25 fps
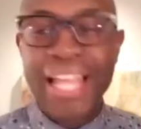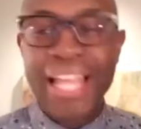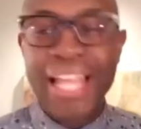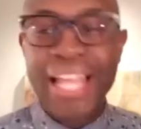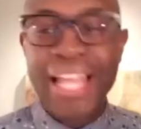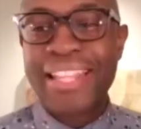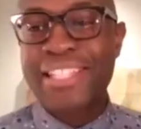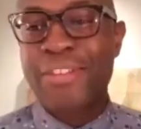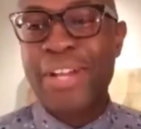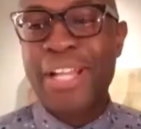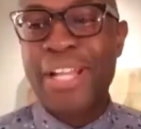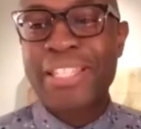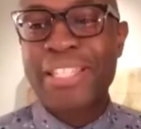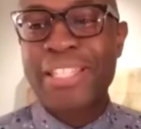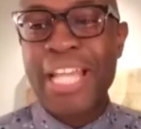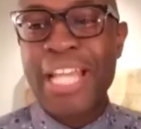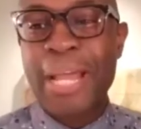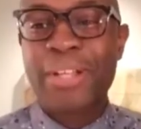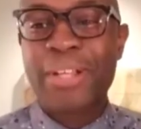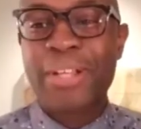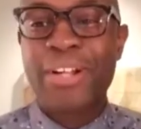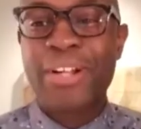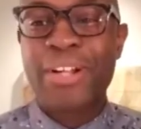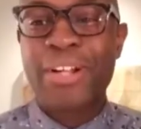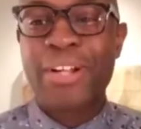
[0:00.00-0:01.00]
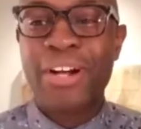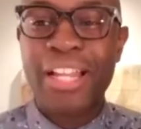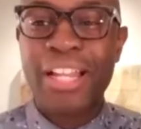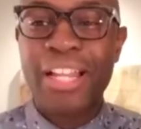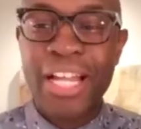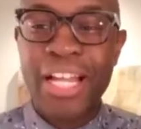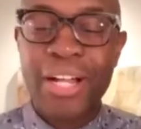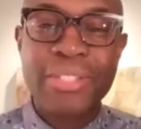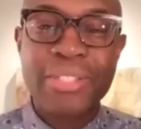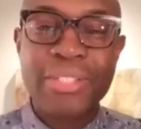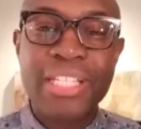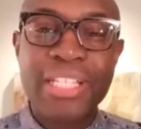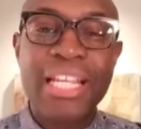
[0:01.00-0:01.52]
This is a great time to call
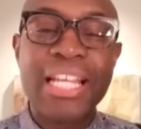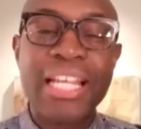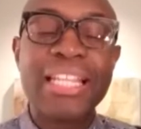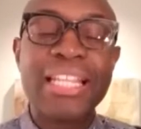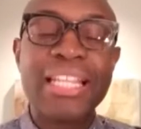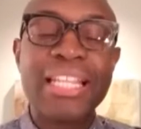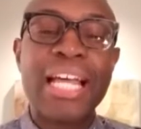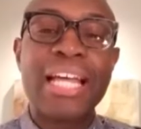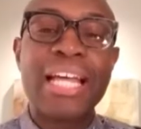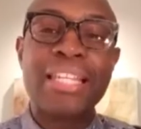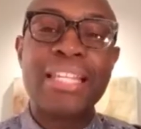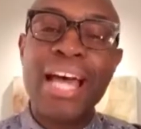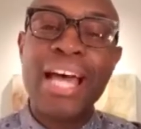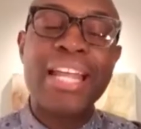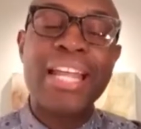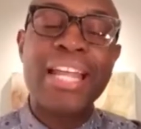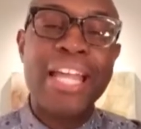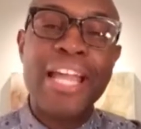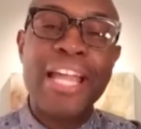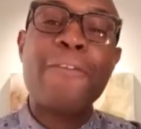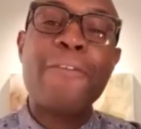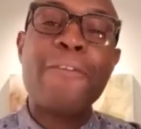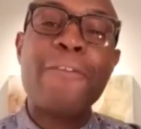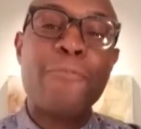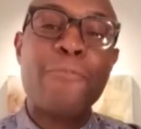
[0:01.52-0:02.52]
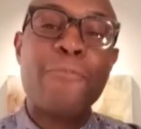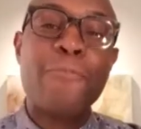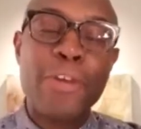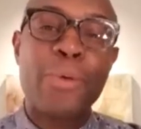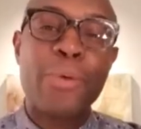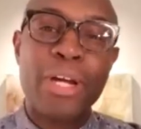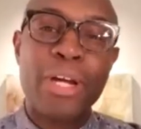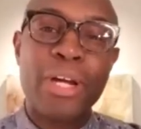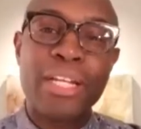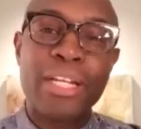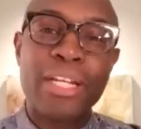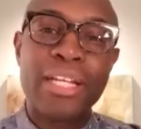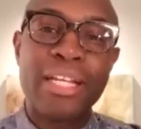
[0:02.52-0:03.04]
out that not
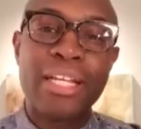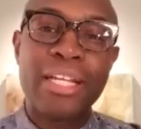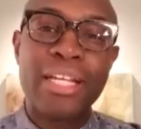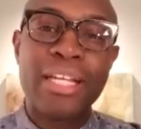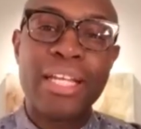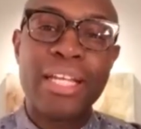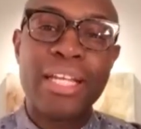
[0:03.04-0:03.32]
everyone